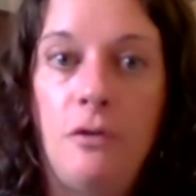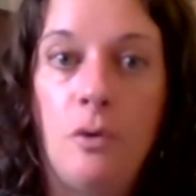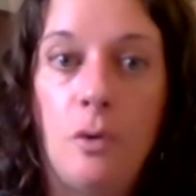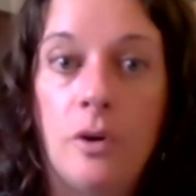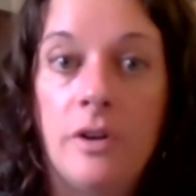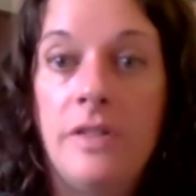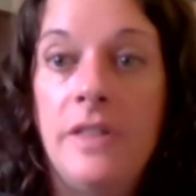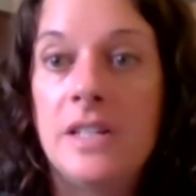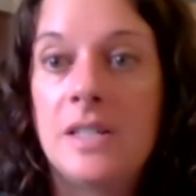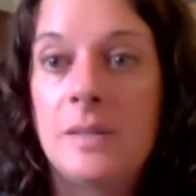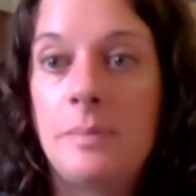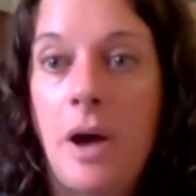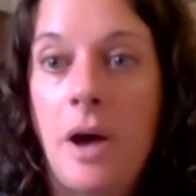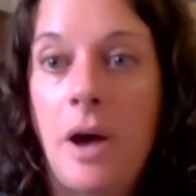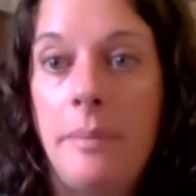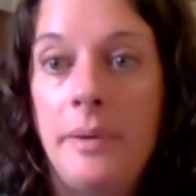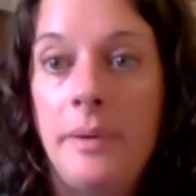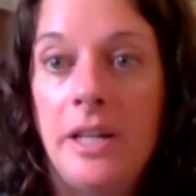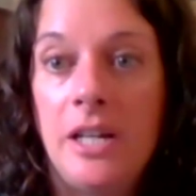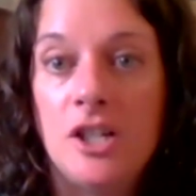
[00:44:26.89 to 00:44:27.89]
for this
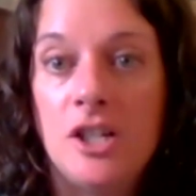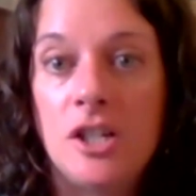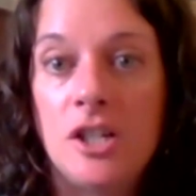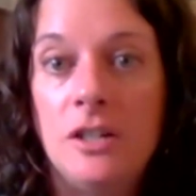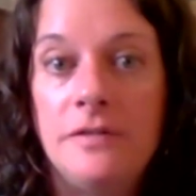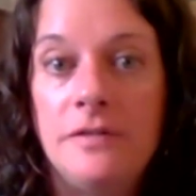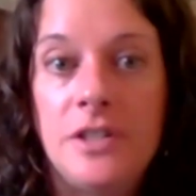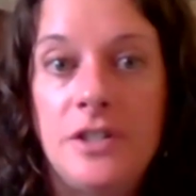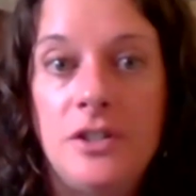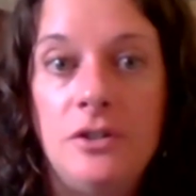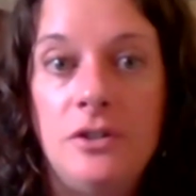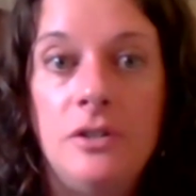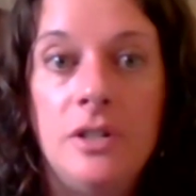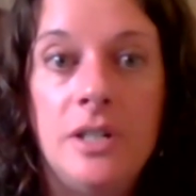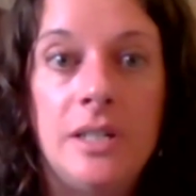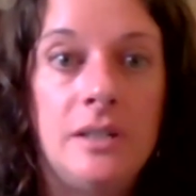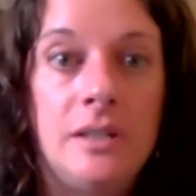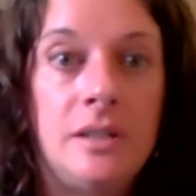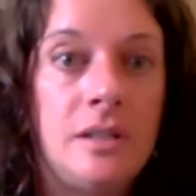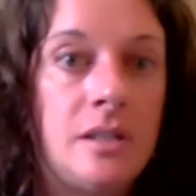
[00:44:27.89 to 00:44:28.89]
population of
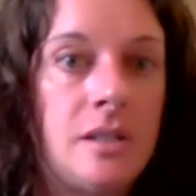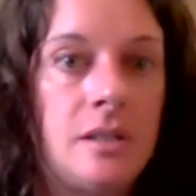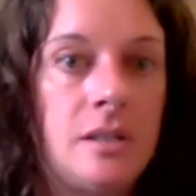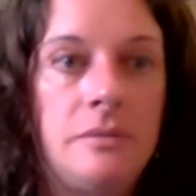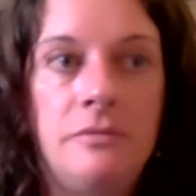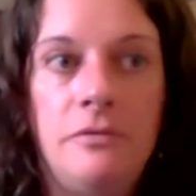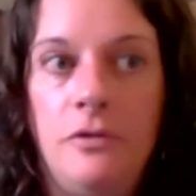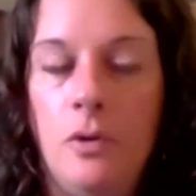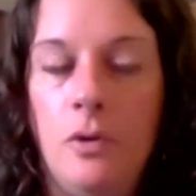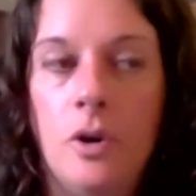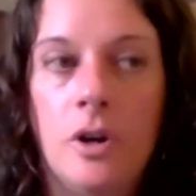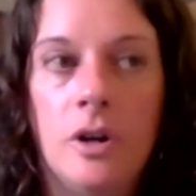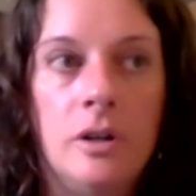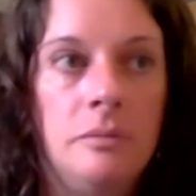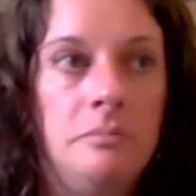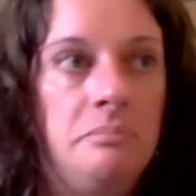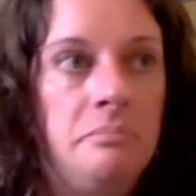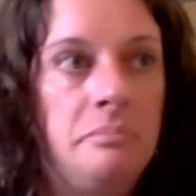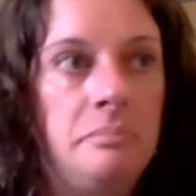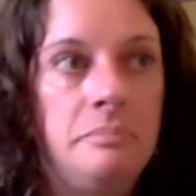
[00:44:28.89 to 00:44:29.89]
students
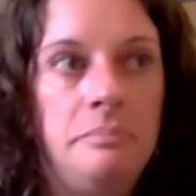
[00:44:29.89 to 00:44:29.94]
for